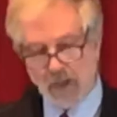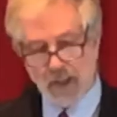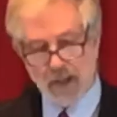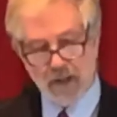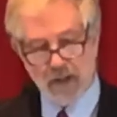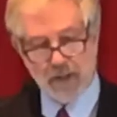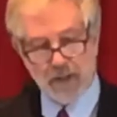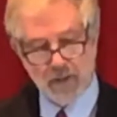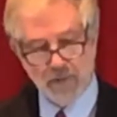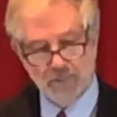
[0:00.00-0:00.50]

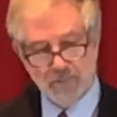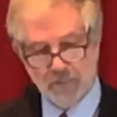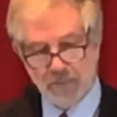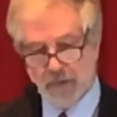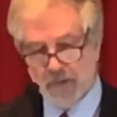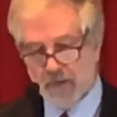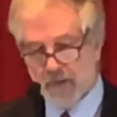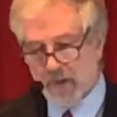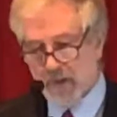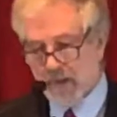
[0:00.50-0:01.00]
blood
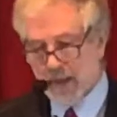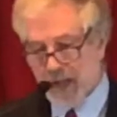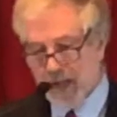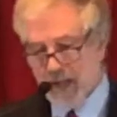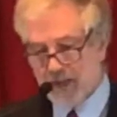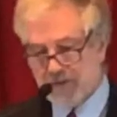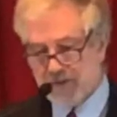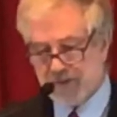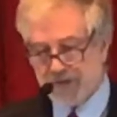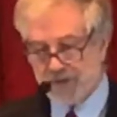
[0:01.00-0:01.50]

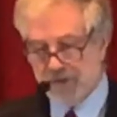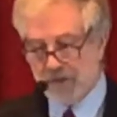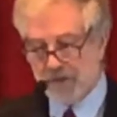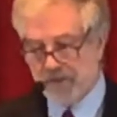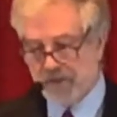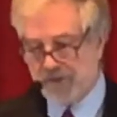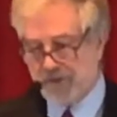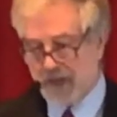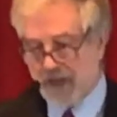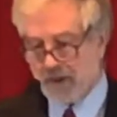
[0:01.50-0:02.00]
as
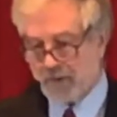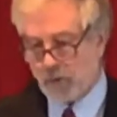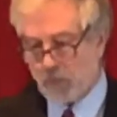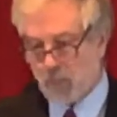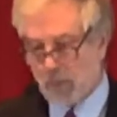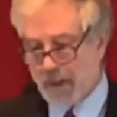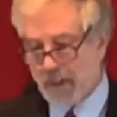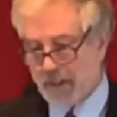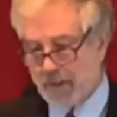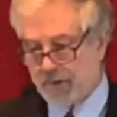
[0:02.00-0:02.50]
the South
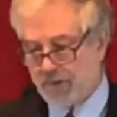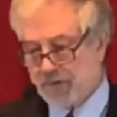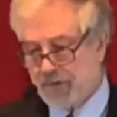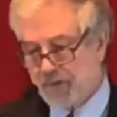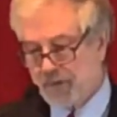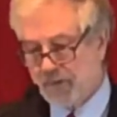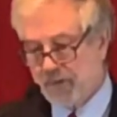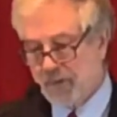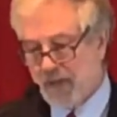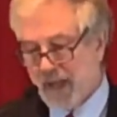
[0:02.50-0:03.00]
Koreans,
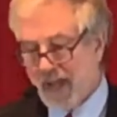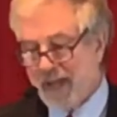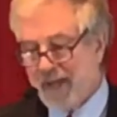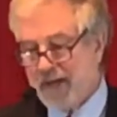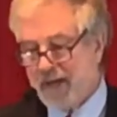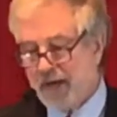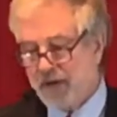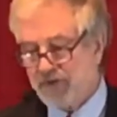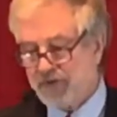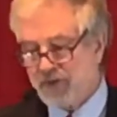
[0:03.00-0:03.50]
and
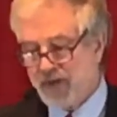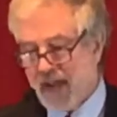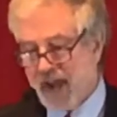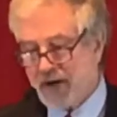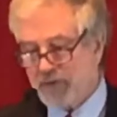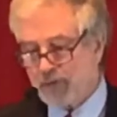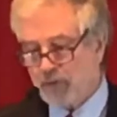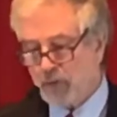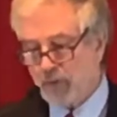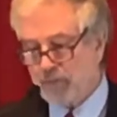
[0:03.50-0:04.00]
it is
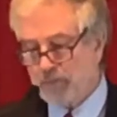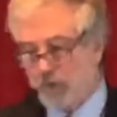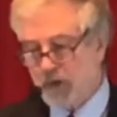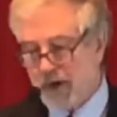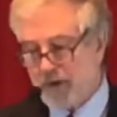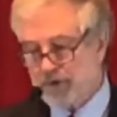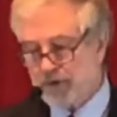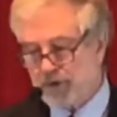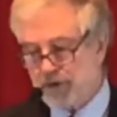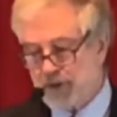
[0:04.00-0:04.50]
natural for
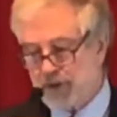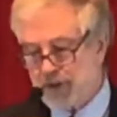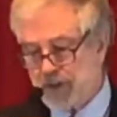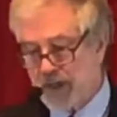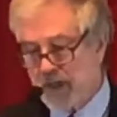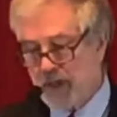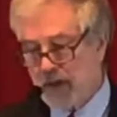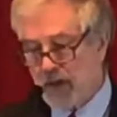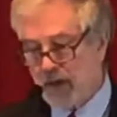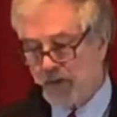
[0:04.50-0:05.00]
us to
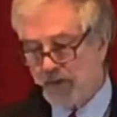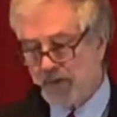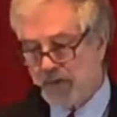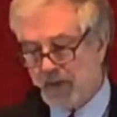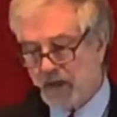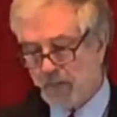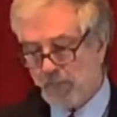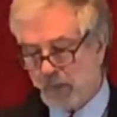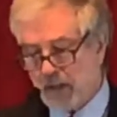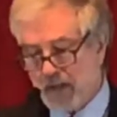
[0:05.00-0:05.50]
share
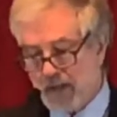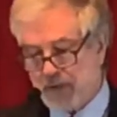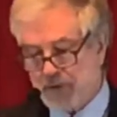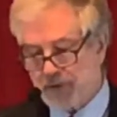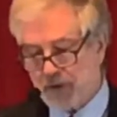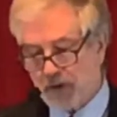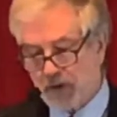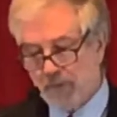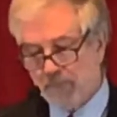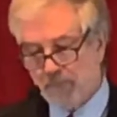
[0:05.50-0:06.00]
their
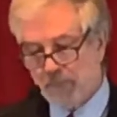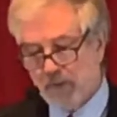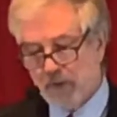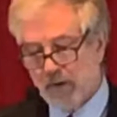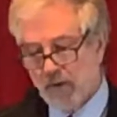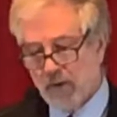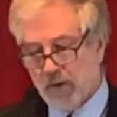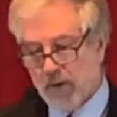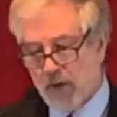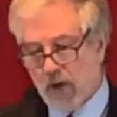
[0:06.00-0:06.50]
pleasure
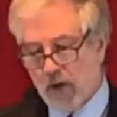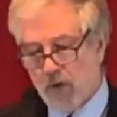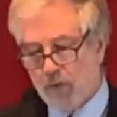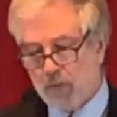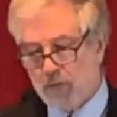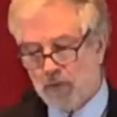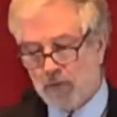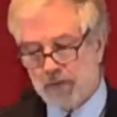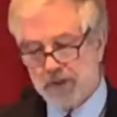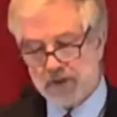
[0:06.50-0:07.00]

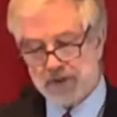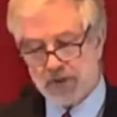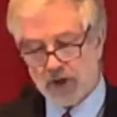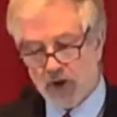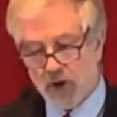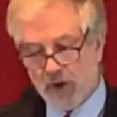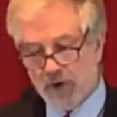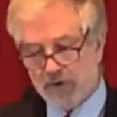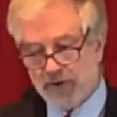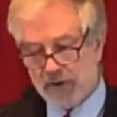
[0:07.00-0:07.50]
over
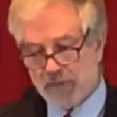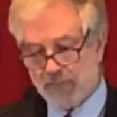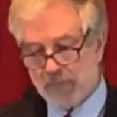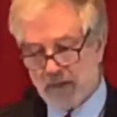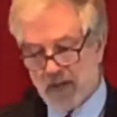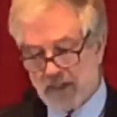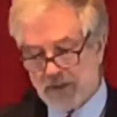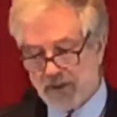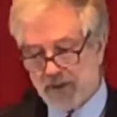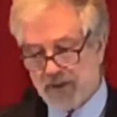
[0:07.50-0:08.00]
this
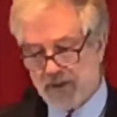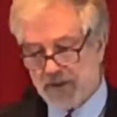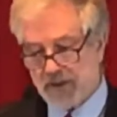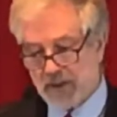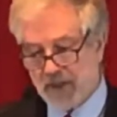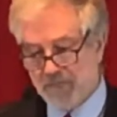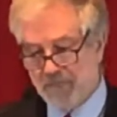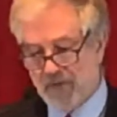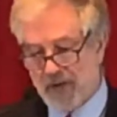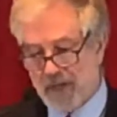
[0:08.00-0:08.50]

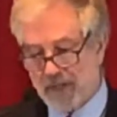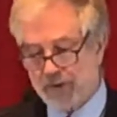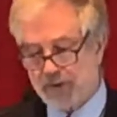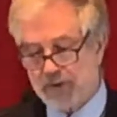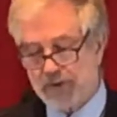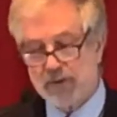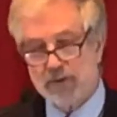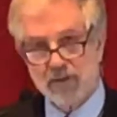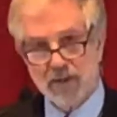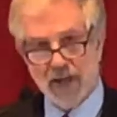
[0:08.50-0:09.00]
auspicious
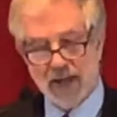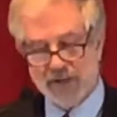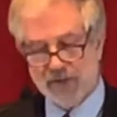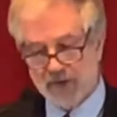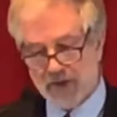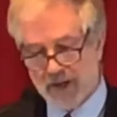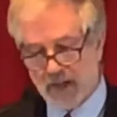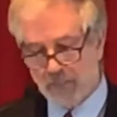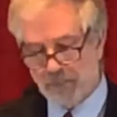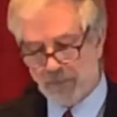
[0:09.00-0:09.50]
event and to
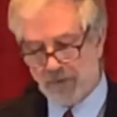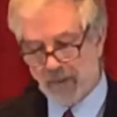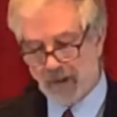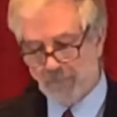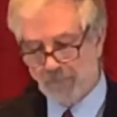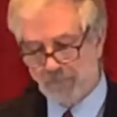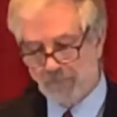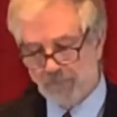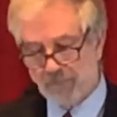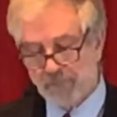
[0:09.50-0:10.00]
help them."